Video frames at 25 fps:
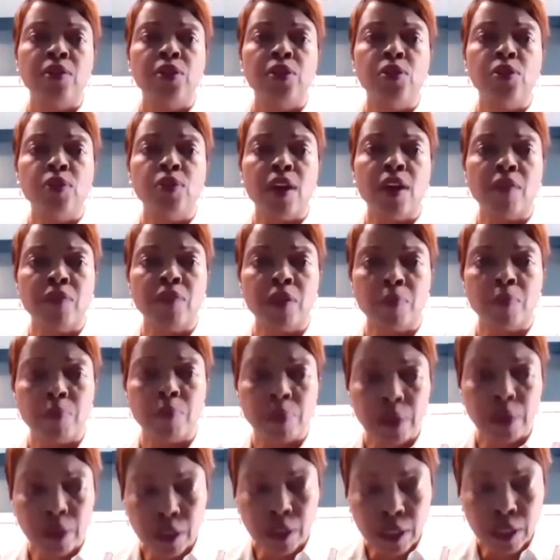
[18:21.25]
Do you have the
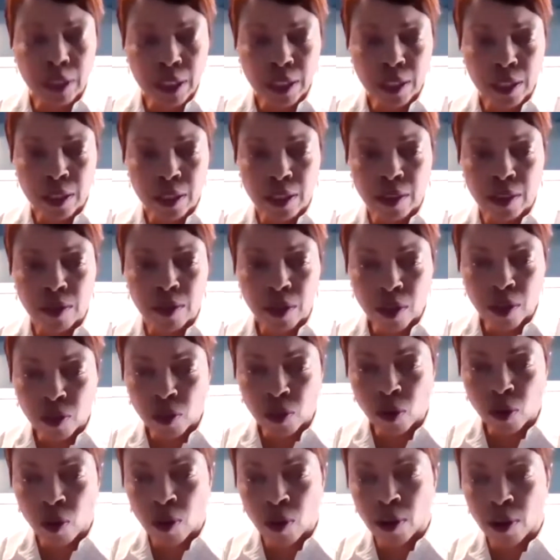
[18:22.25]
ability and the
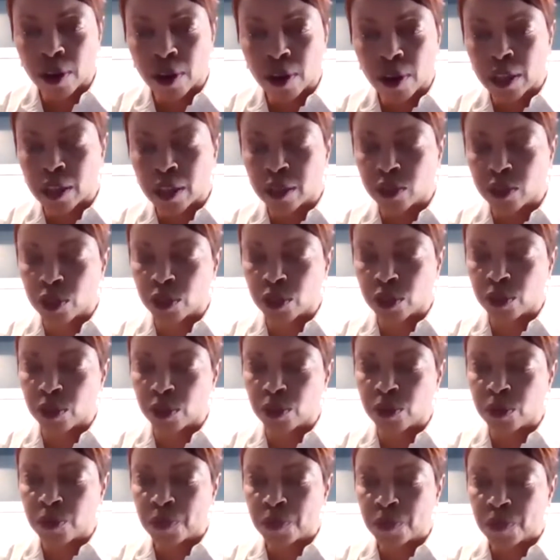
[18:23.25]
authority
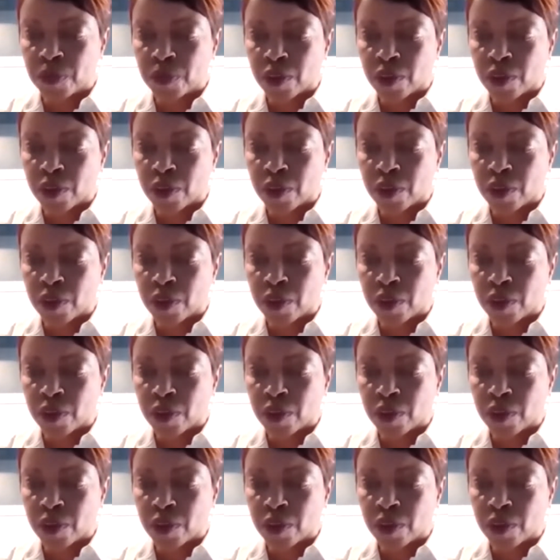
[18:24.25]
to